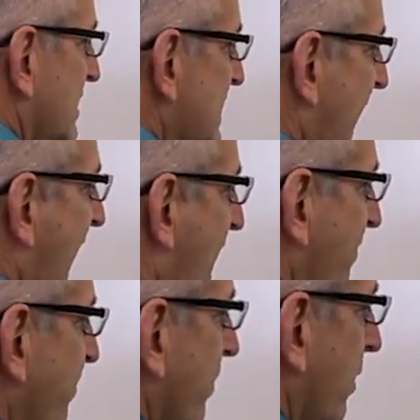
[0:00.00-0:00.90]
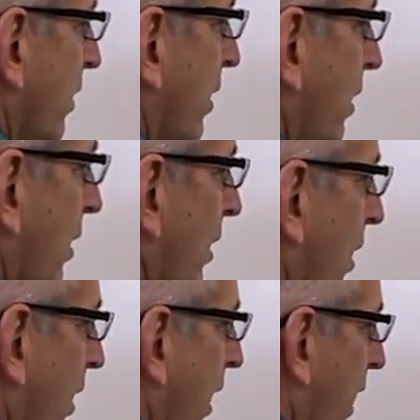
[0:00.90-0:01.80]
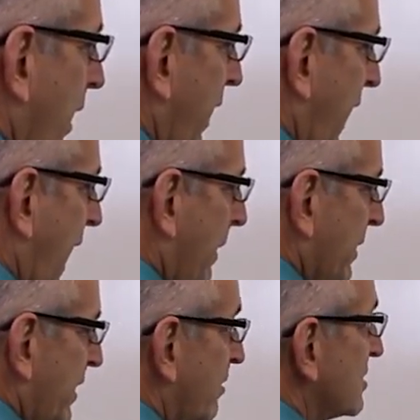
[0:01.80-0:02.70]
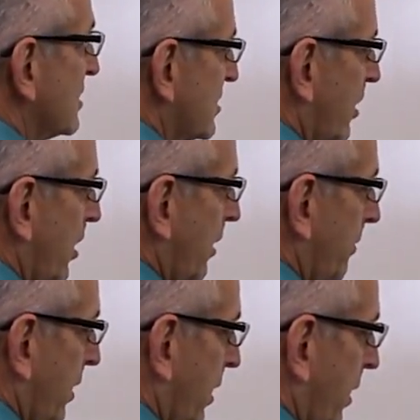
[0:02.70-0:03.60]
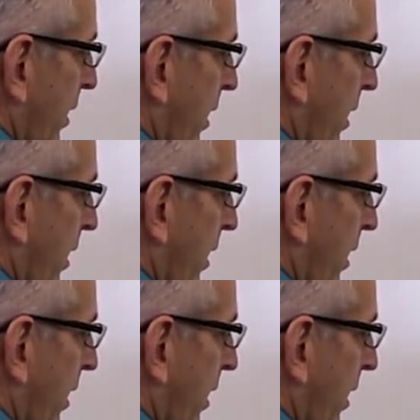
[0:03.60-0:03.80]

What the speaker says: staff, and I'm going to use the term